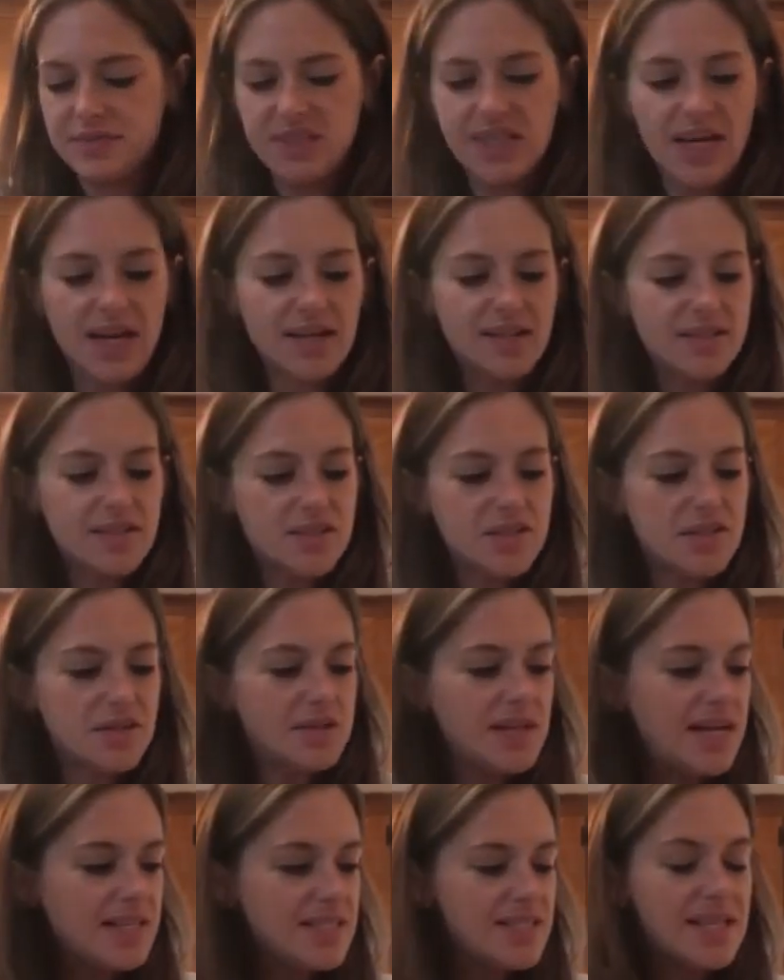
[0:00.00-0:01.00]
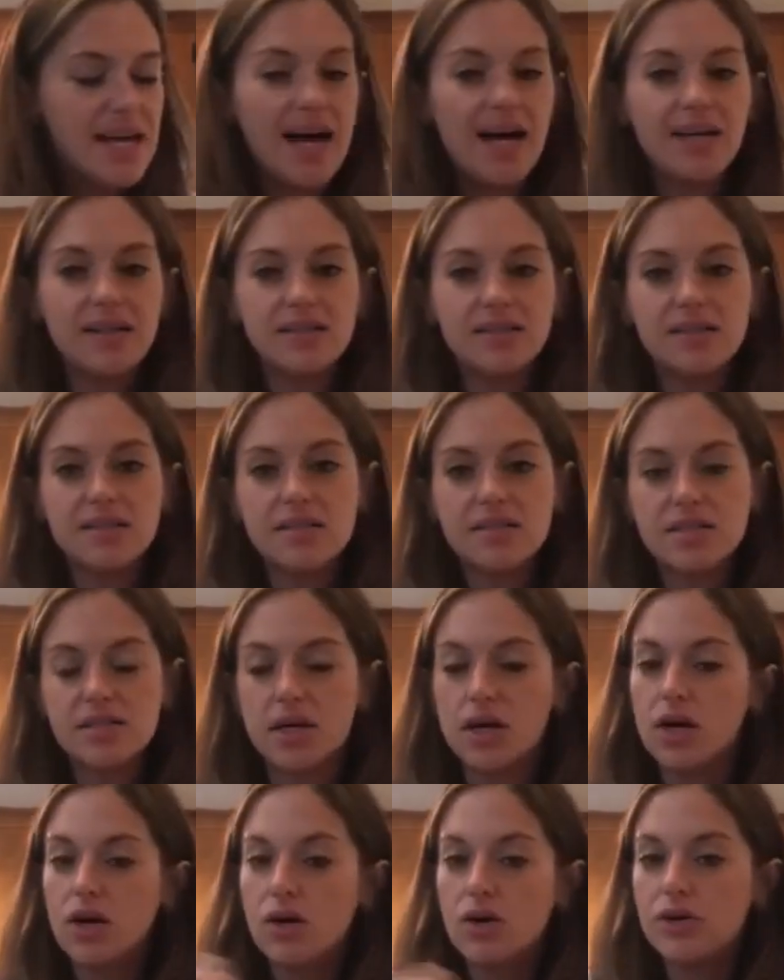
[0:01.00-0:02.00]
Yeah, so that's that.
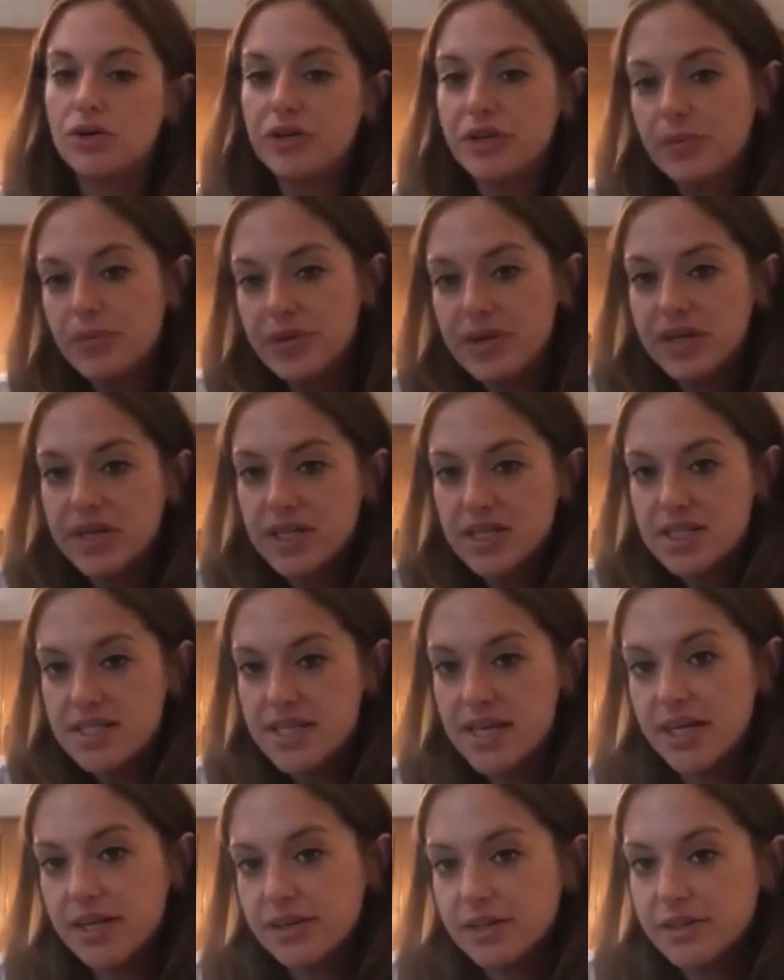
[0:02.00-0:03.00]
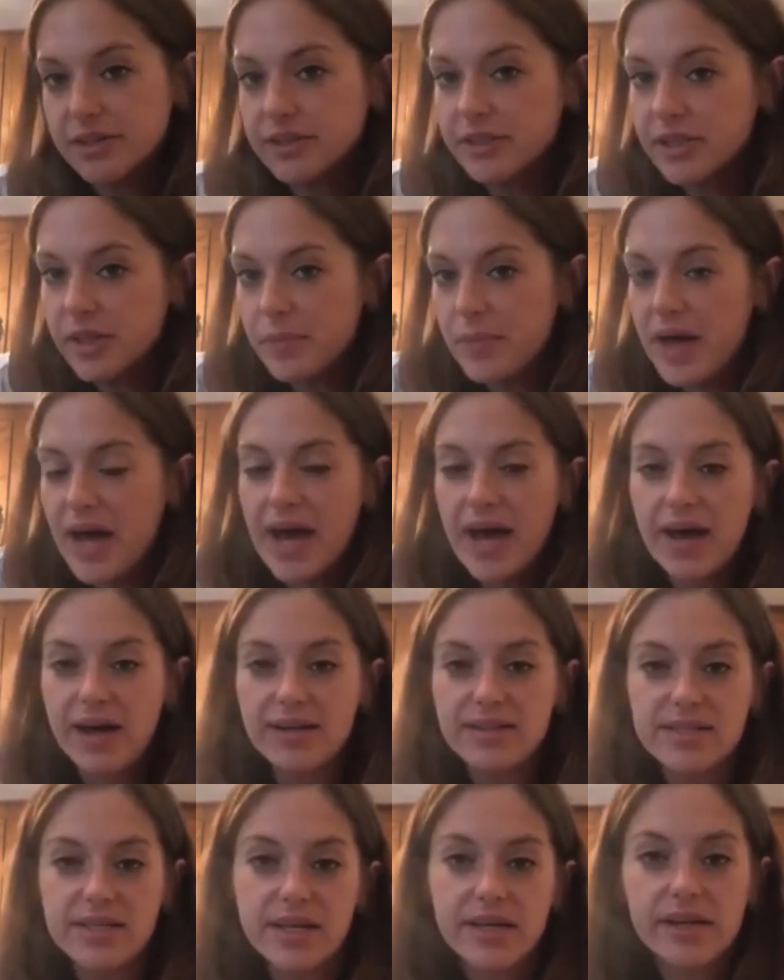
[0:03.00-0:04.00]
So you can put it in a container or in a
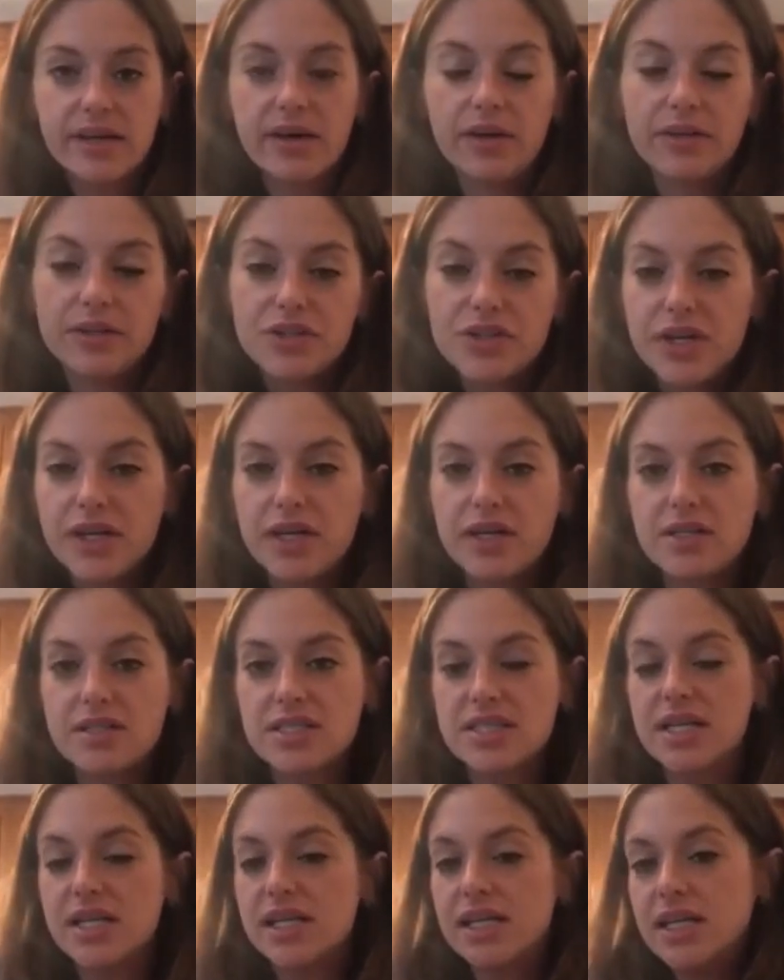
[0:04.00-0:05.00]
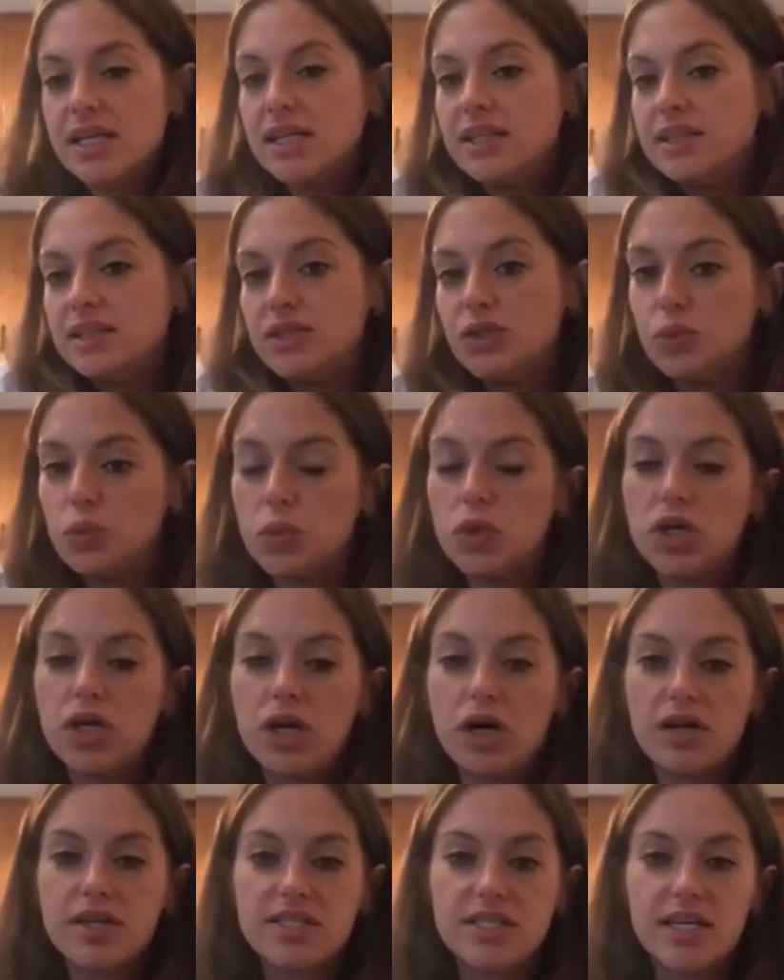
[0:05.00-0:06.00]
bag, take it on the trail, take it to
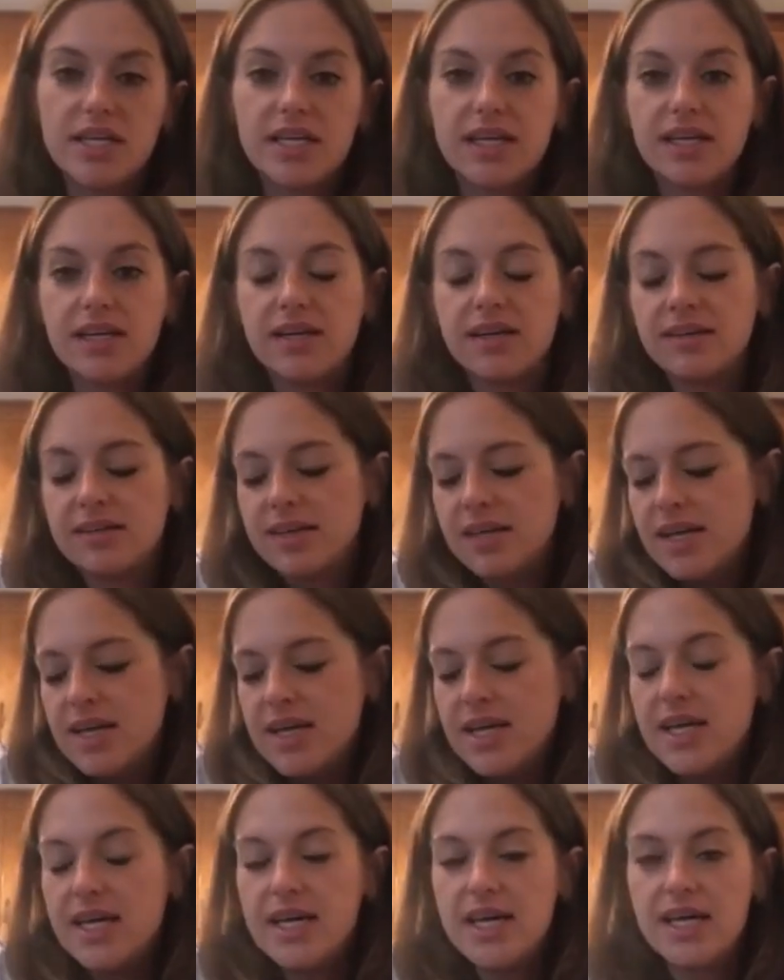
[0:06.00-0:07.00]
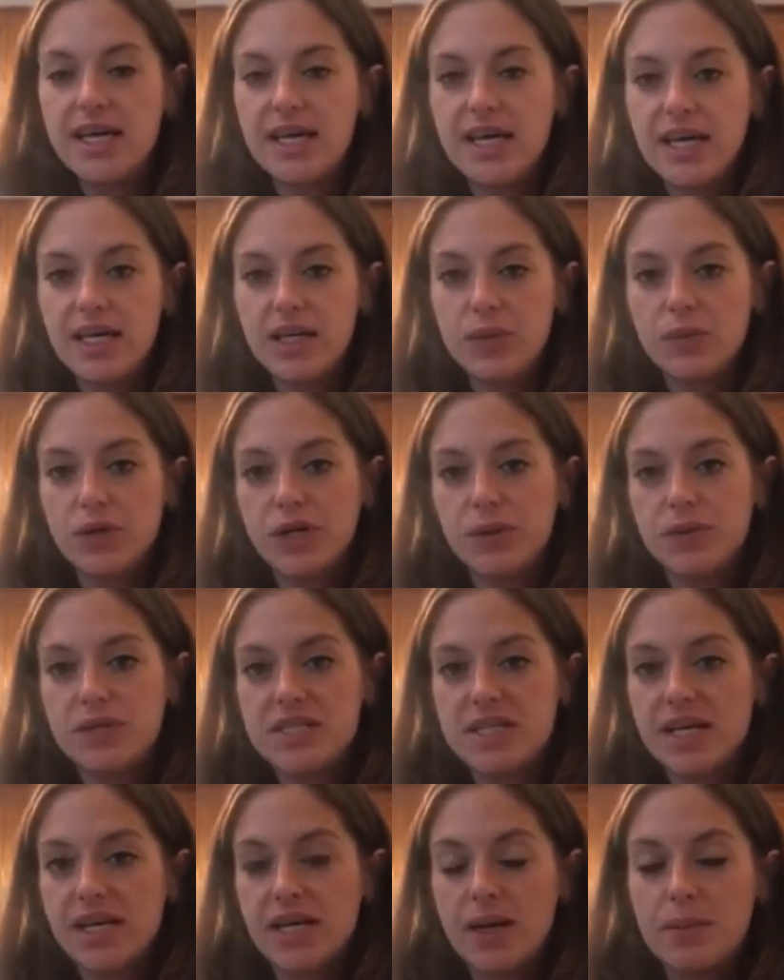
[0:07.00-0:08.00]
work, take it anywhere you want
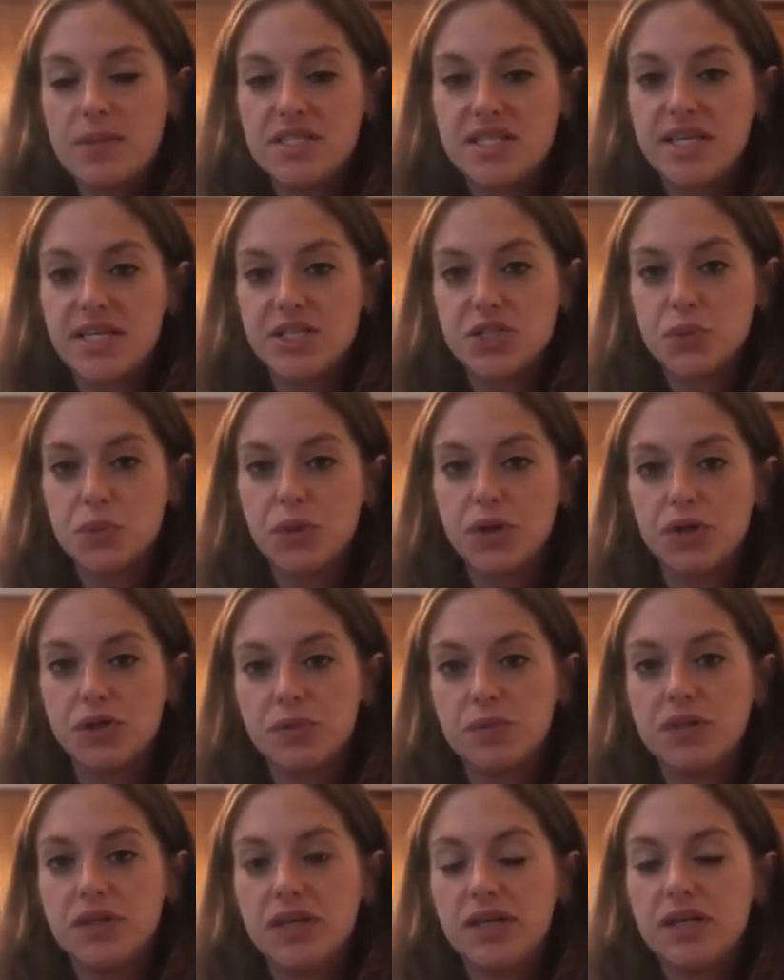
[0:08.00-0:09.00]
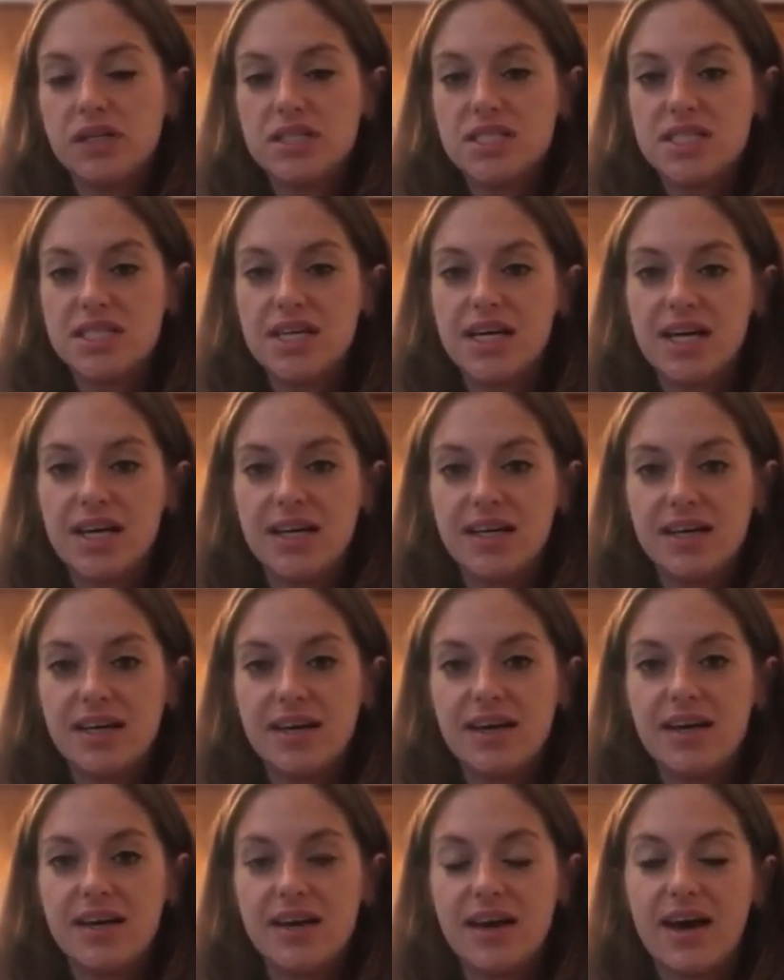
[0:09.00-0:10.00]
to take it. I'm gonna take it to work with me later today
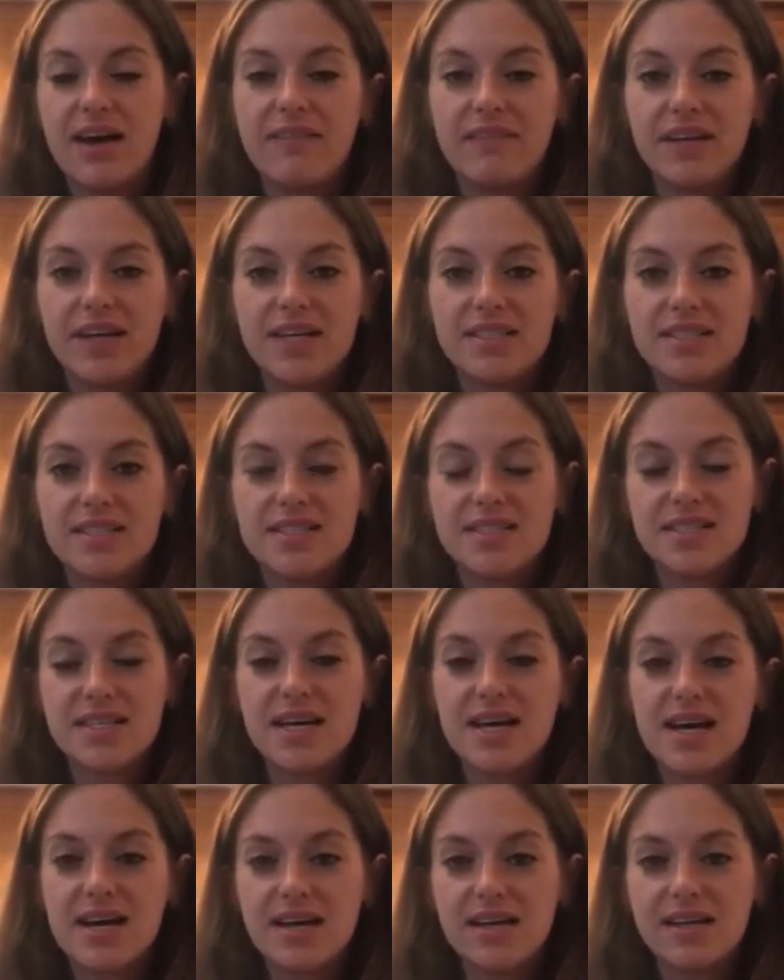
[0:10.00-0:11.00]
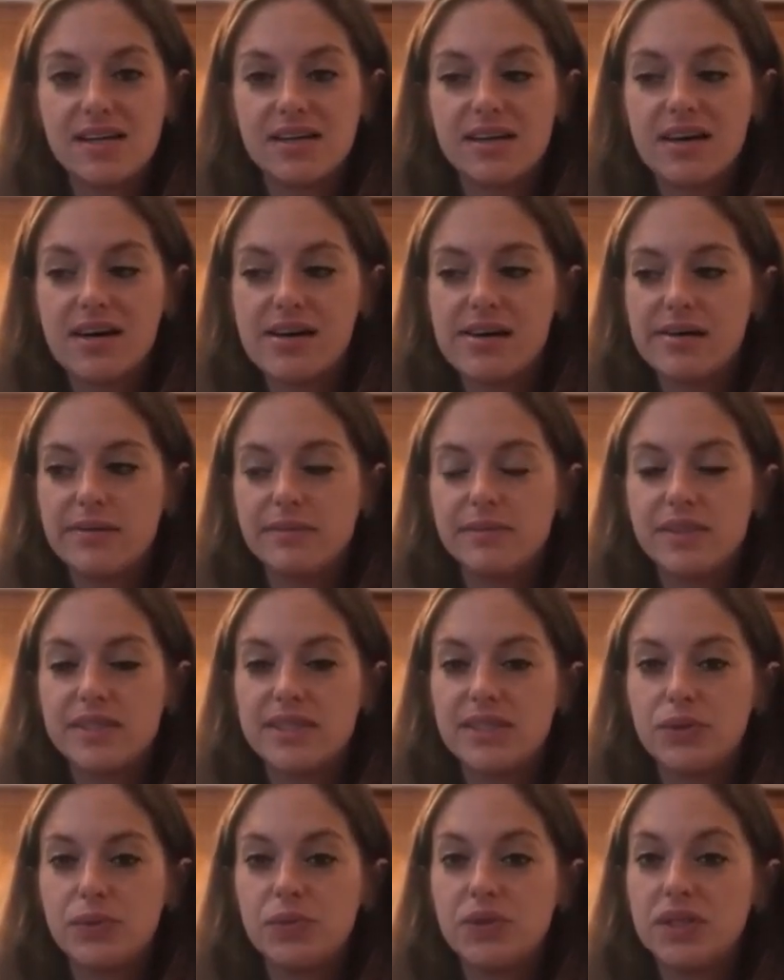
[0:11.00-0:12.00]
and have it as a snack, because
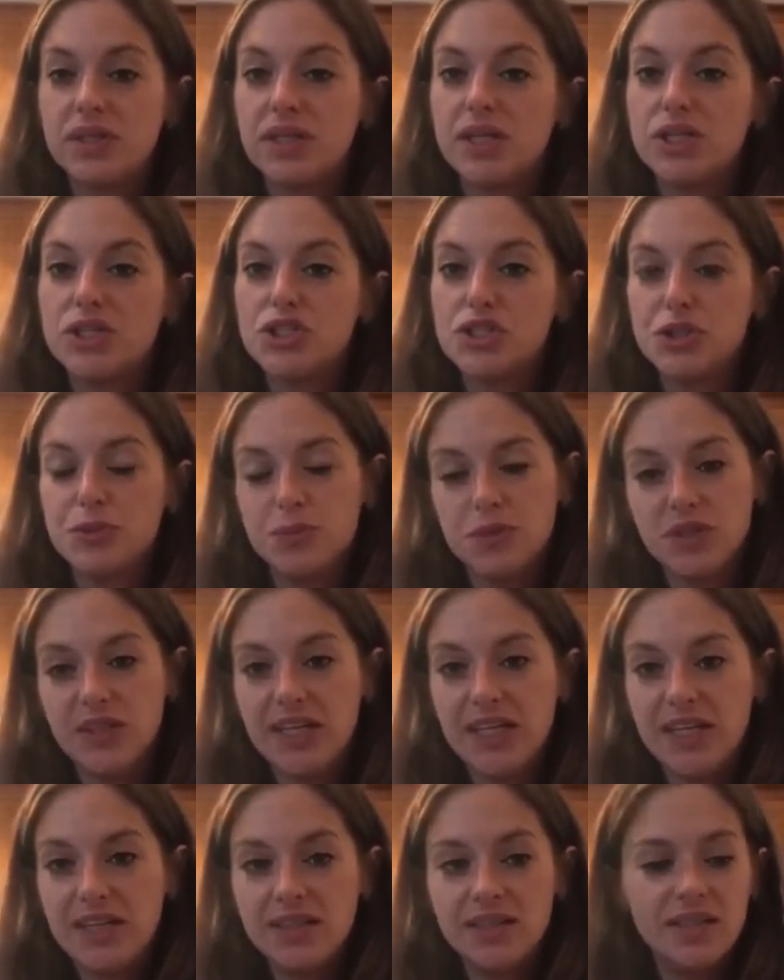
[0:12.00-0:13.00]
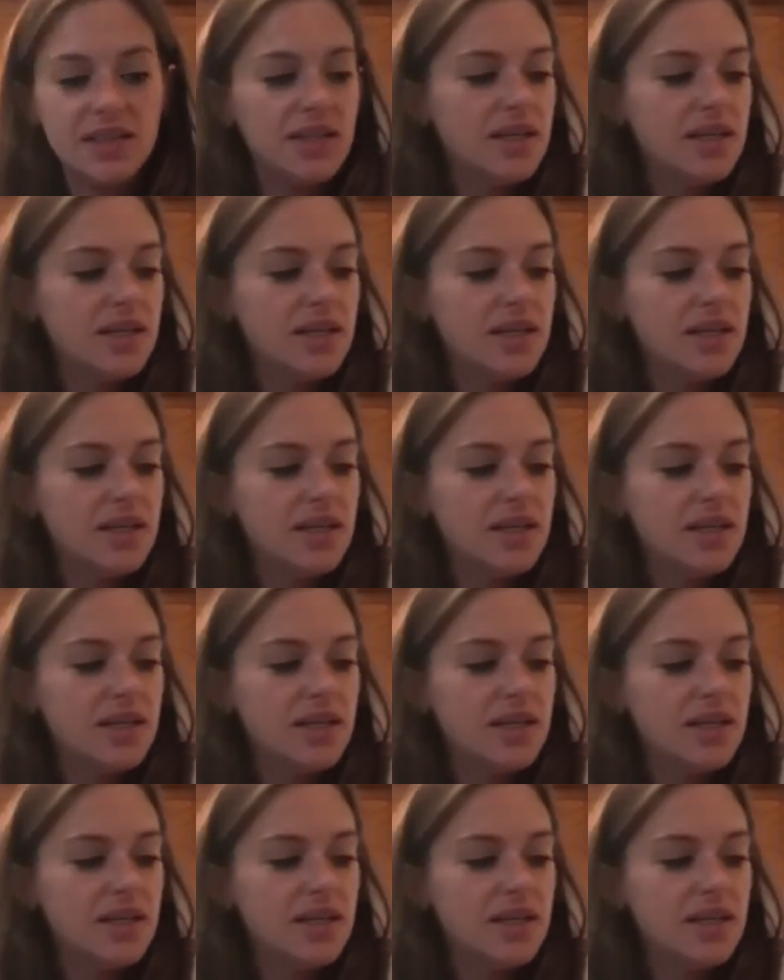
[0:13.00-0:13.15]
I'll be there super late.